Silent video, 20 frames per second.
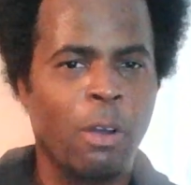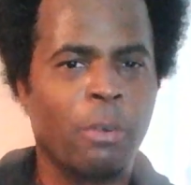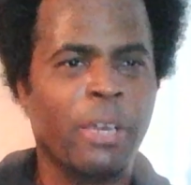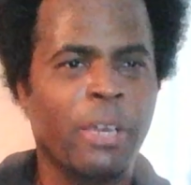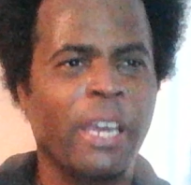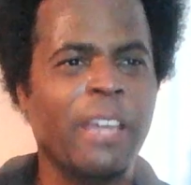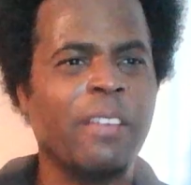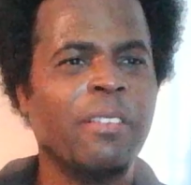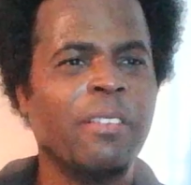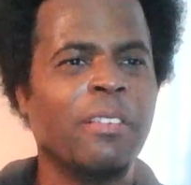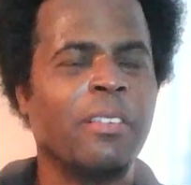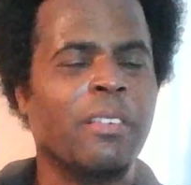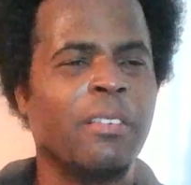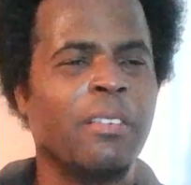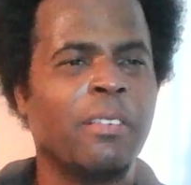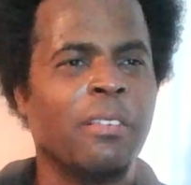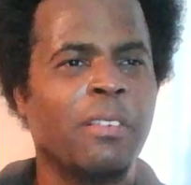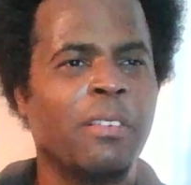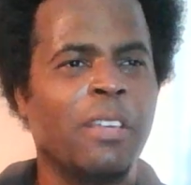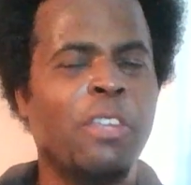Okay?
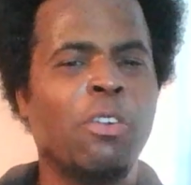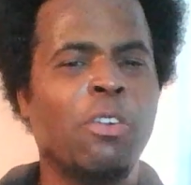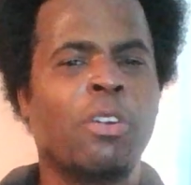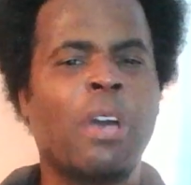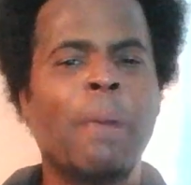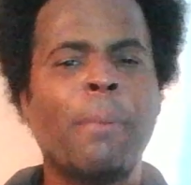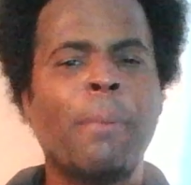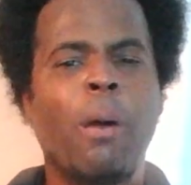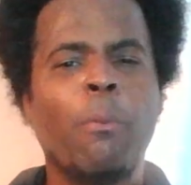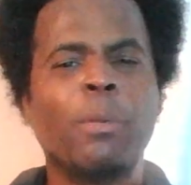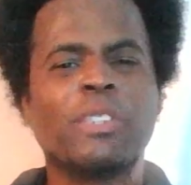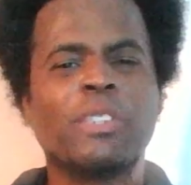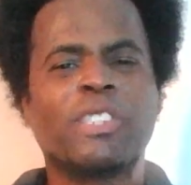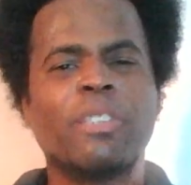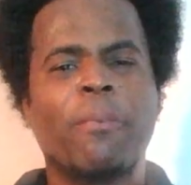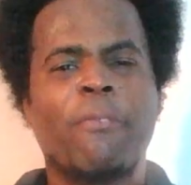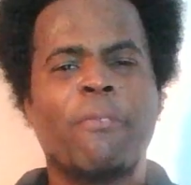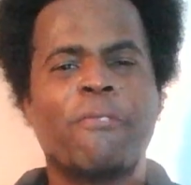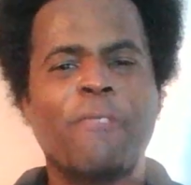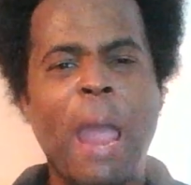And you come up with
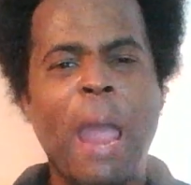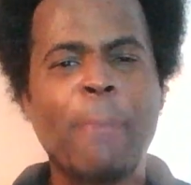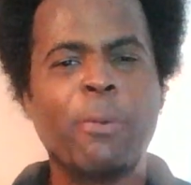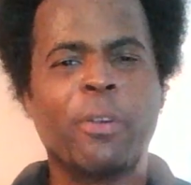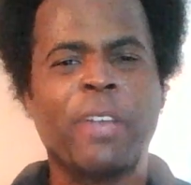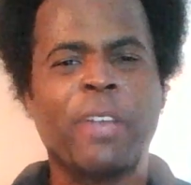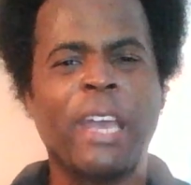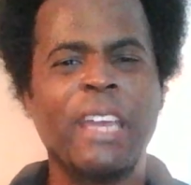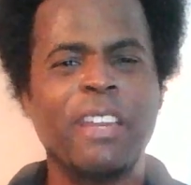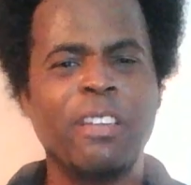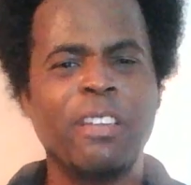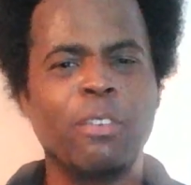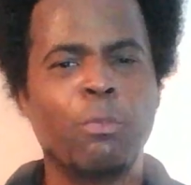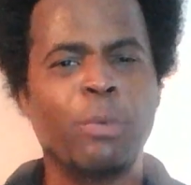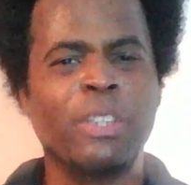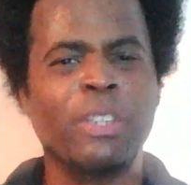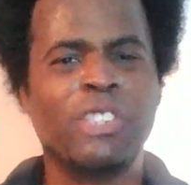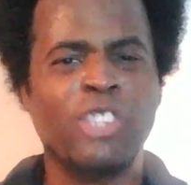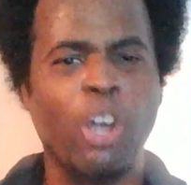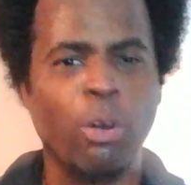some fabricated
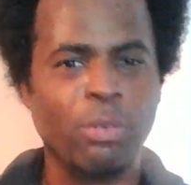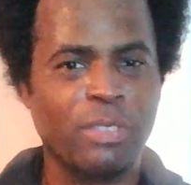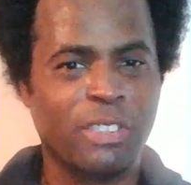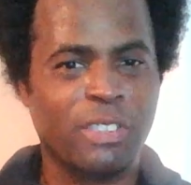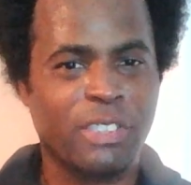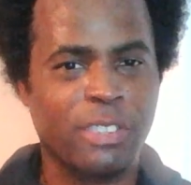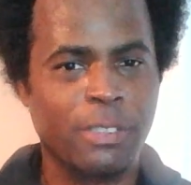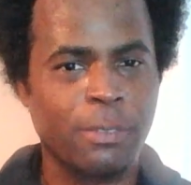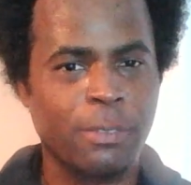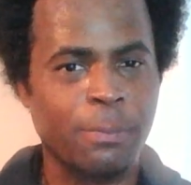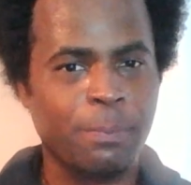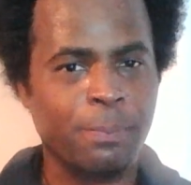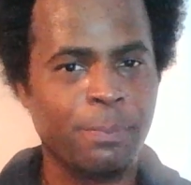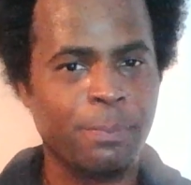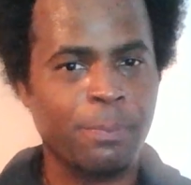results.